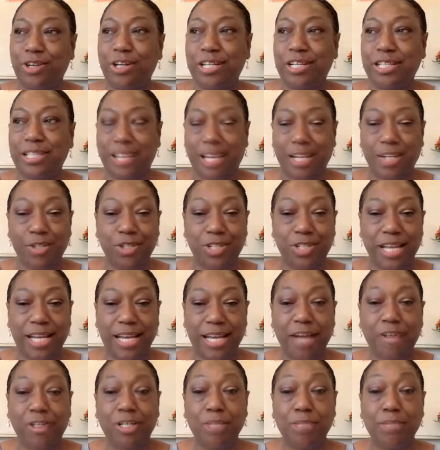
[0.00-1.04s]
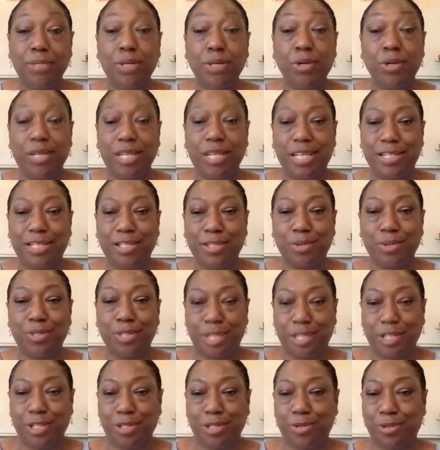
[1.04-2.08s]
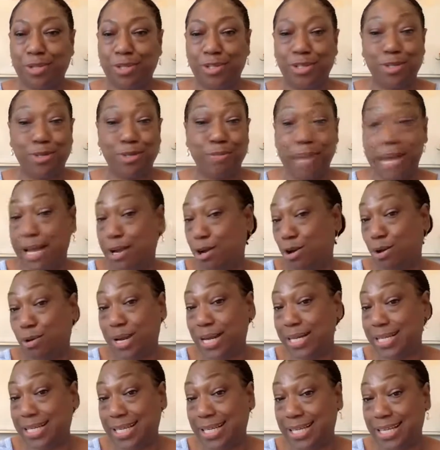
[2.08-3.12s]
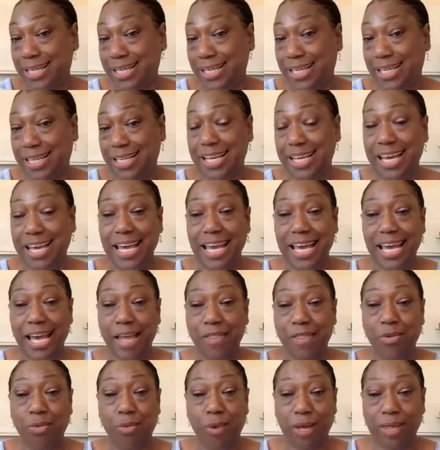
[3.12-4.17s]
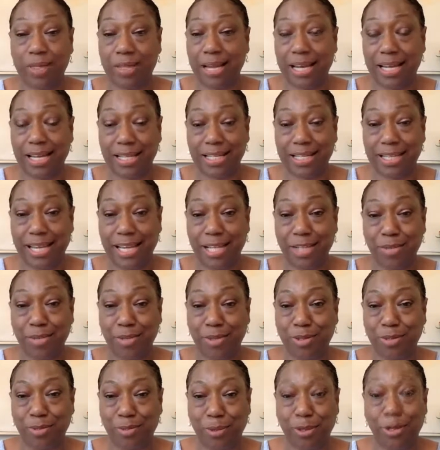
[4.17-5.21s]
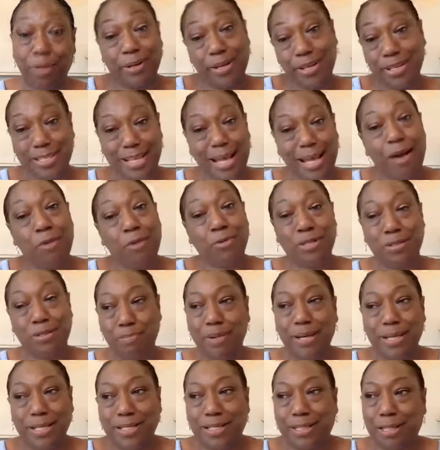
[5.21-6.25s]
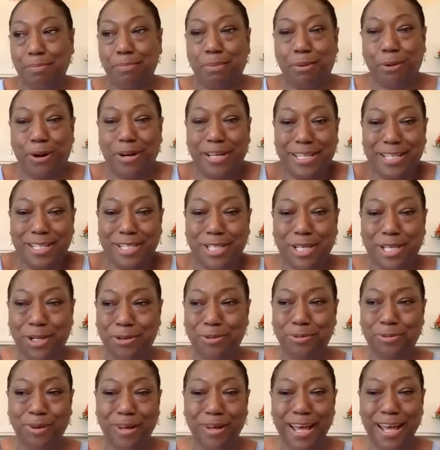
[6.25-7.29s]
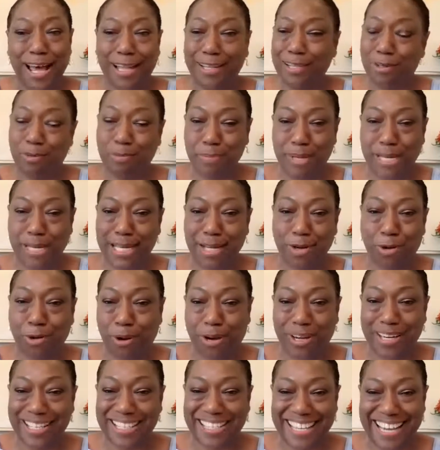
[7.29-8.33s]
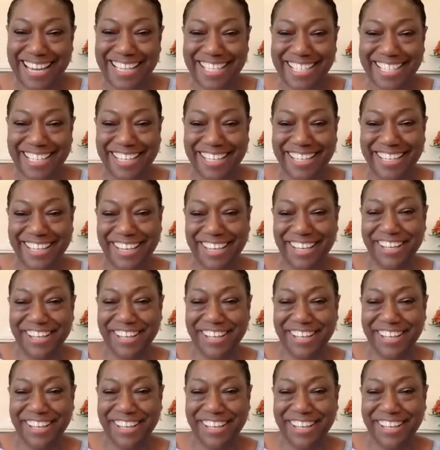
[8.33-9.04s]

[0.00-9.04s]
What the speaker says: to understand how community is so central to my own identity and the way that I engage with the world, because I was basically born into a little mini organization,